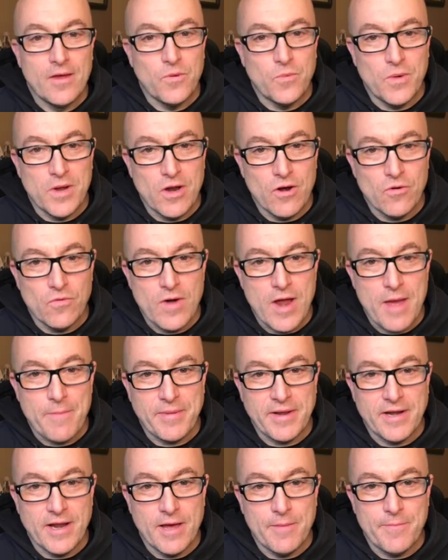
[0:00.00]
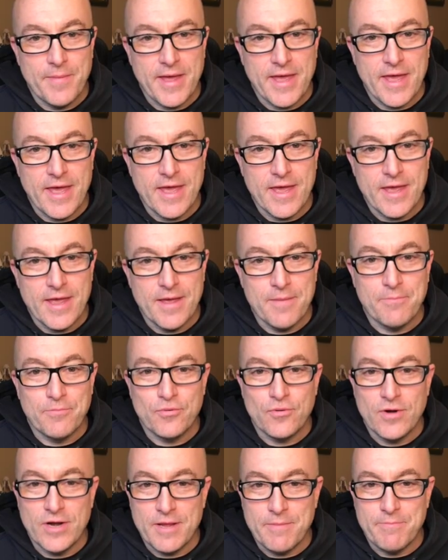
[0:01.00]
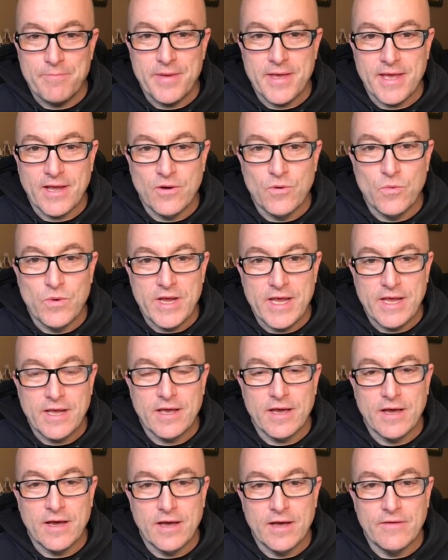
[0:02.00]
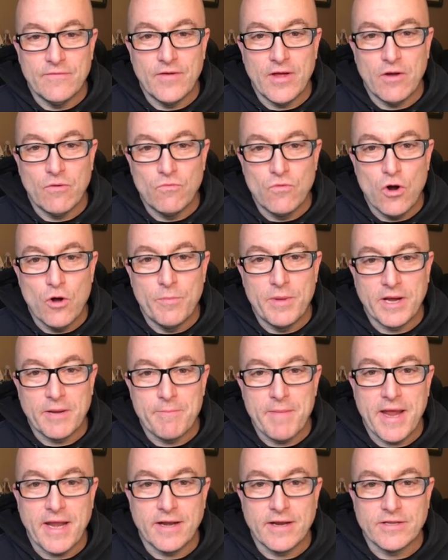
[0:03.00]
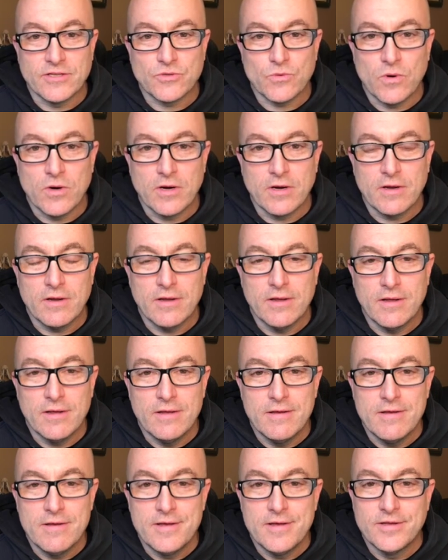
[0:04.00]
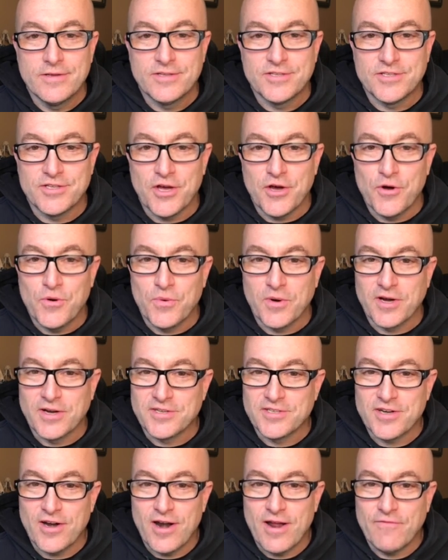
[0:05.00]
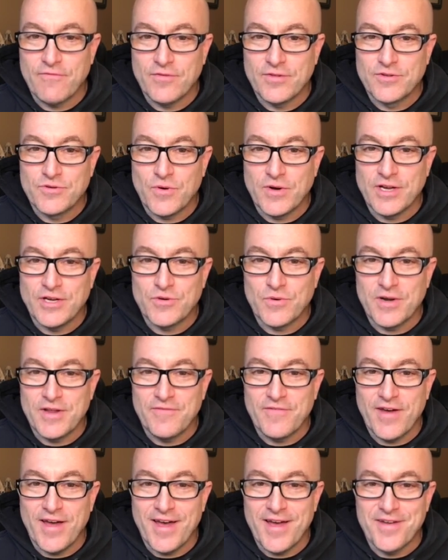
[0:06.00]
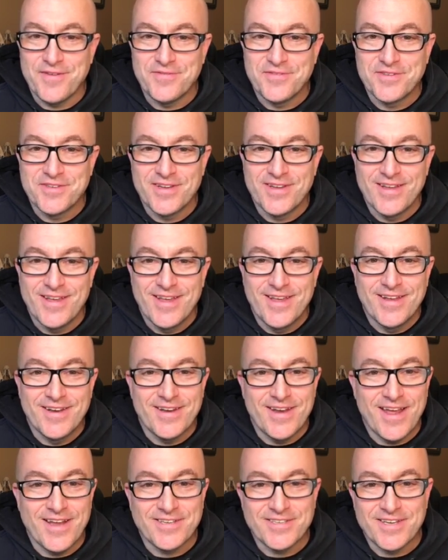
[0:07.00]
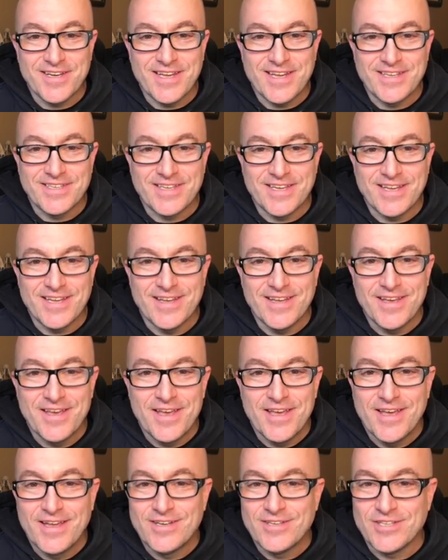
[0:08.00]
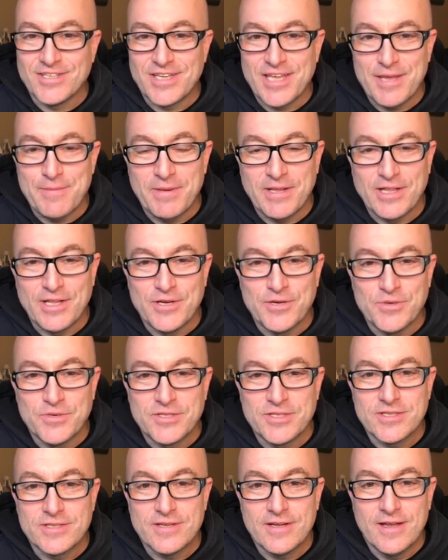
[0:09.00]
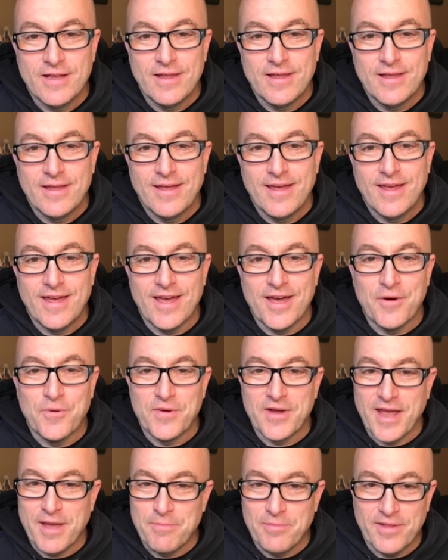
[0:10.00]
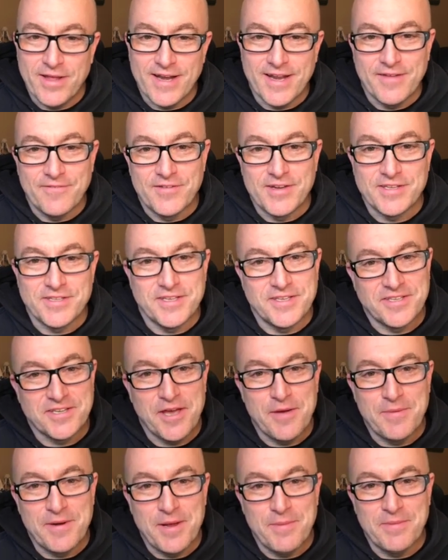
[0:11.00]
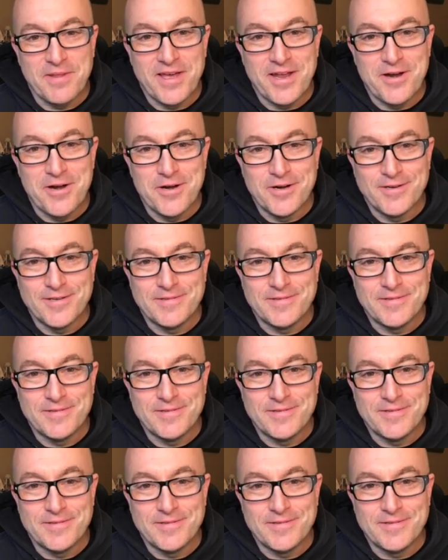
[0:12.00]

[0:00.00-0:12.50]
We are wrapping up a pretty big week of aerobic maintenance work. So we're going to start off with 2025s, nice and easy, just keep it loose. We got plenty of distance coming up later.